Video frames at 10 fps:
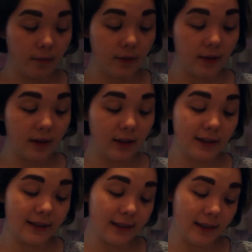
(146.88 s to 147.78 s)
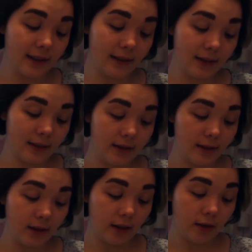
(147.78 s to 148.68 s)
This is
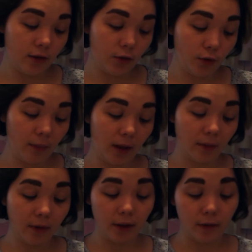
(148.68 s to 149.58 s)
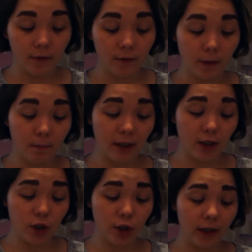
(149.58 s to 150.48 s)
the new Maybelline Fit Me
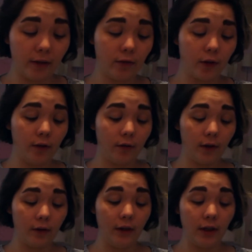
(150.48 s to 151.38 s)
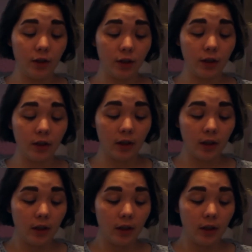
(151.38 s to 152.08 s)
Shine Free Foundation